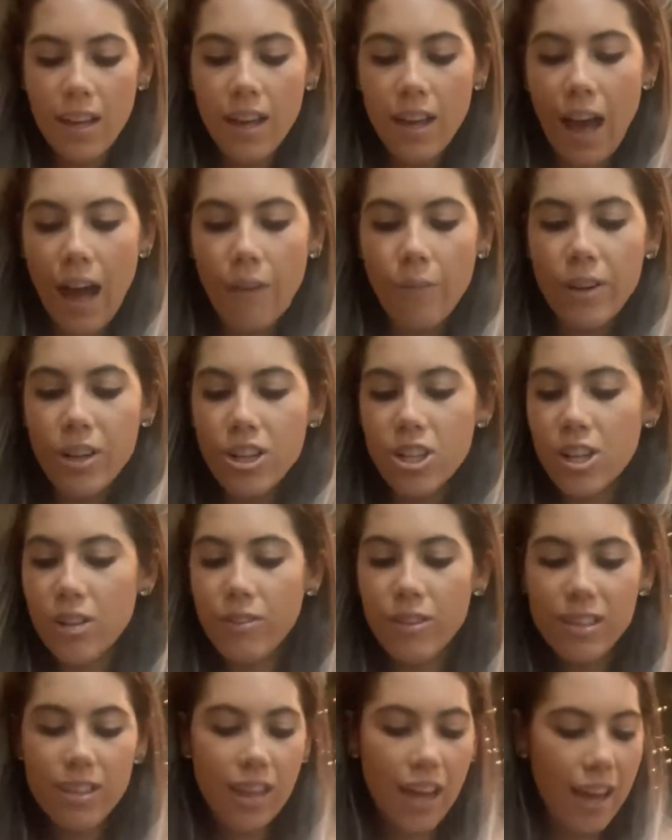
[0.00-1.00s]
I wish it
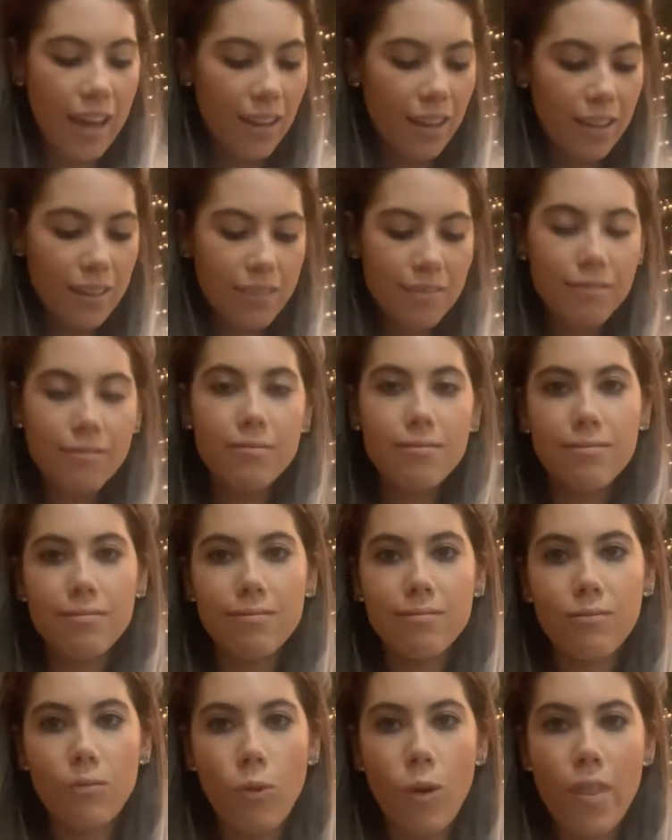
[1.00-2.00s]
was like
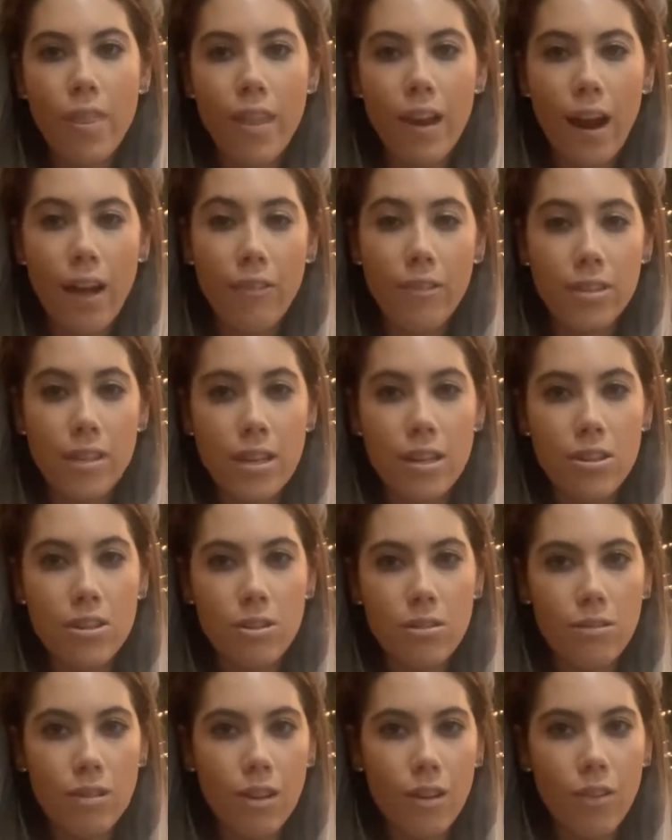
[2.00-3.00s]
one that I was
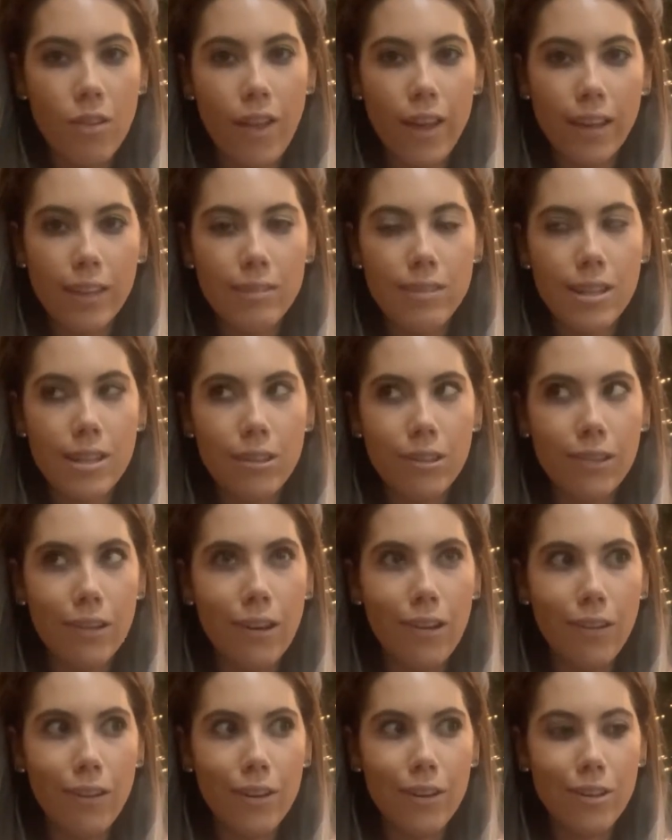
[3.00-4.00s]
into though, like
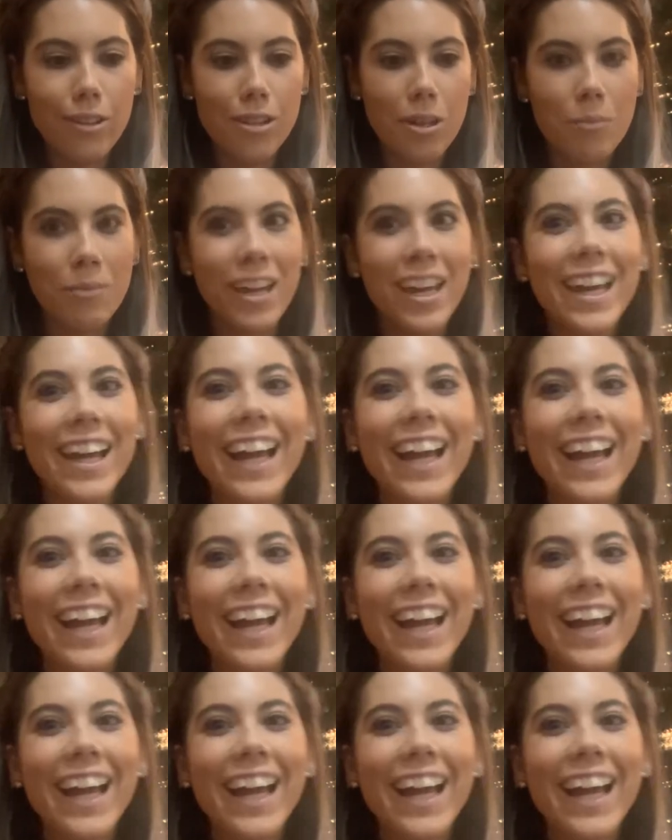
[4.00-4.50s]
Cinderella or something.